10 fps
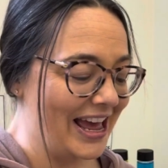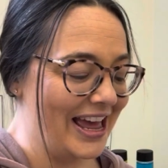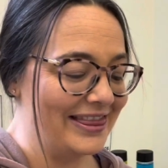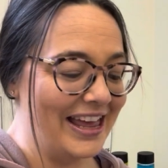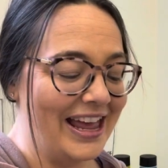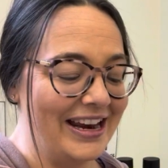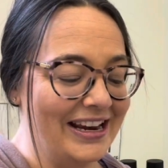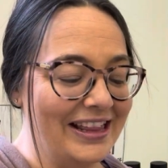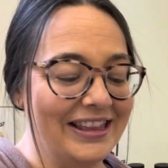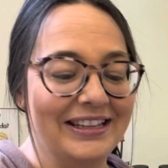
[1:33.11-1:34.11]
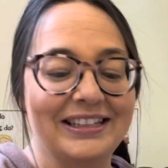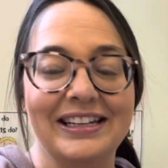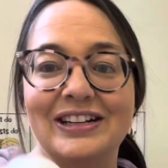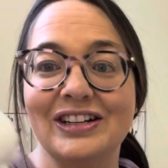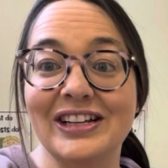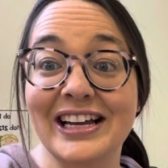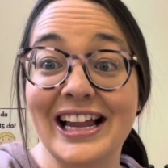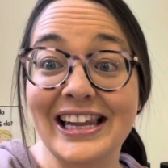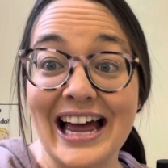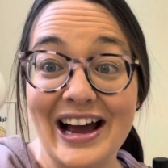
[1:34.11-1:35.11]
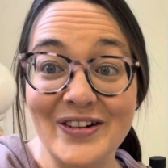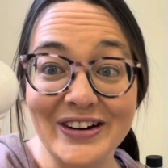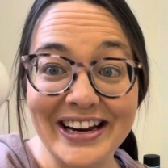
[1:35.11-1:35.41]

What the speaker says: and then this little cloud.